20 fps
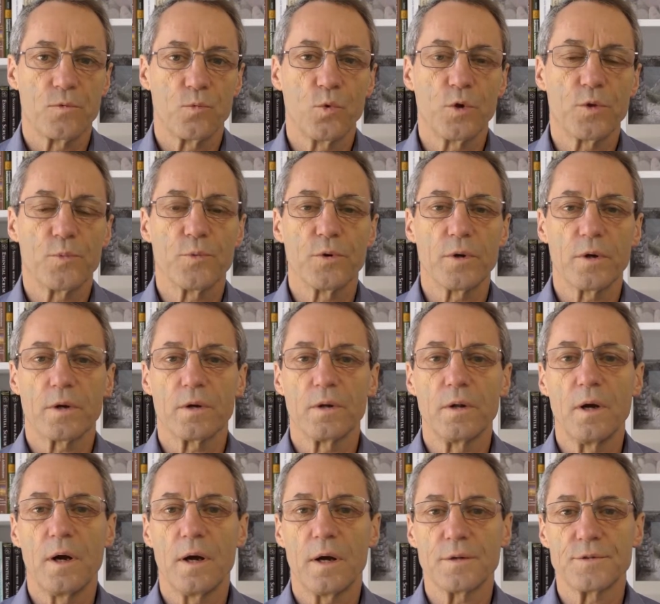with product
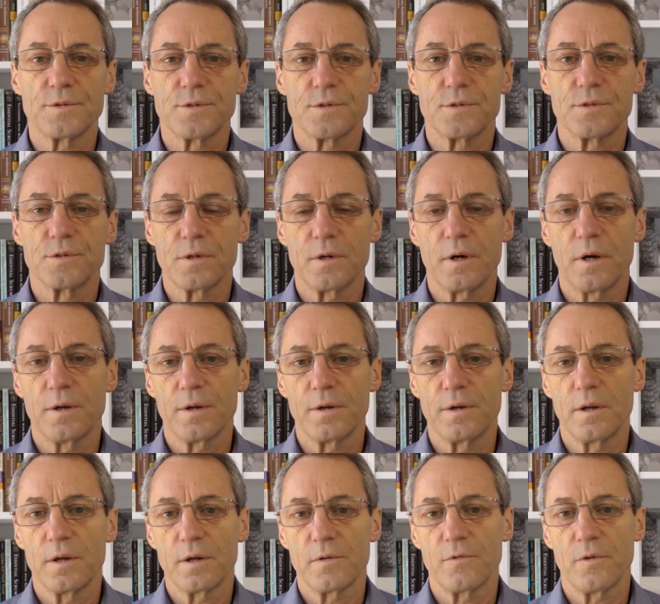lines, try and
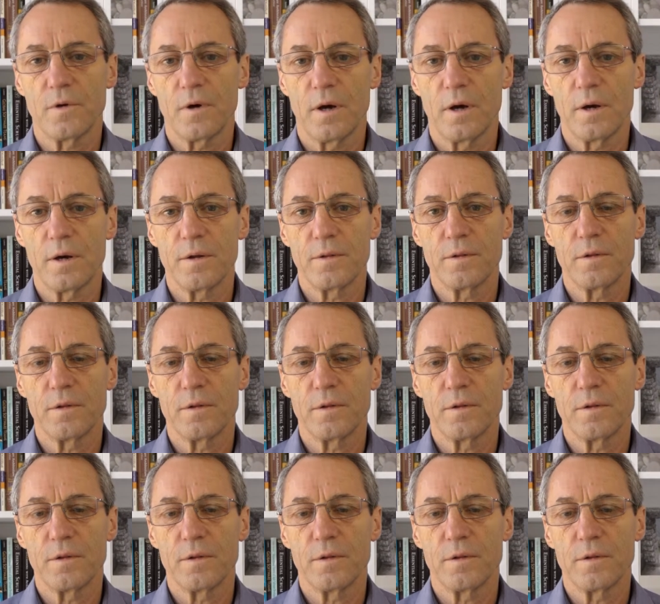identify